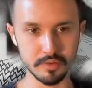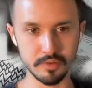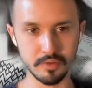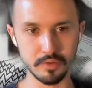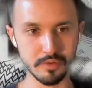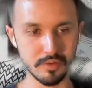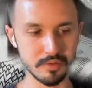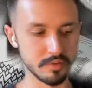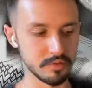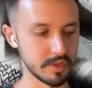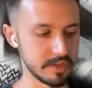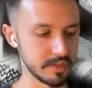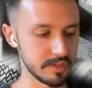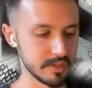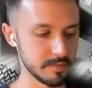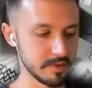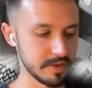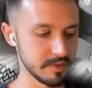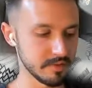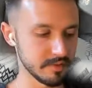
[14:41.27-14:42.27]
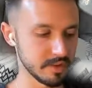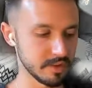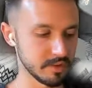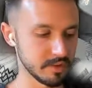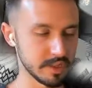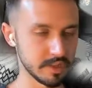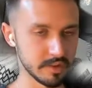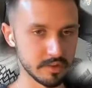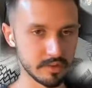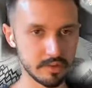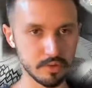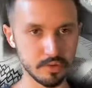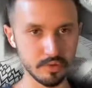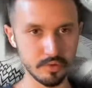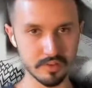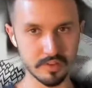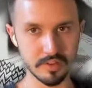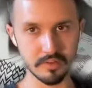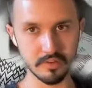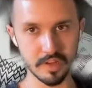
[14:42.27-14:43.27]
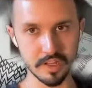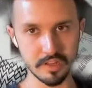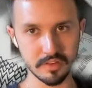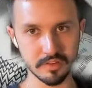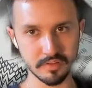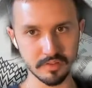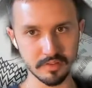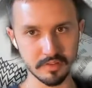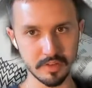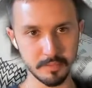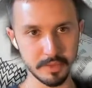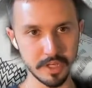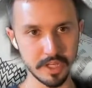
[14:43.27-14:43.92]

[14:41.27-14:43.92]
use the database, and that caused a race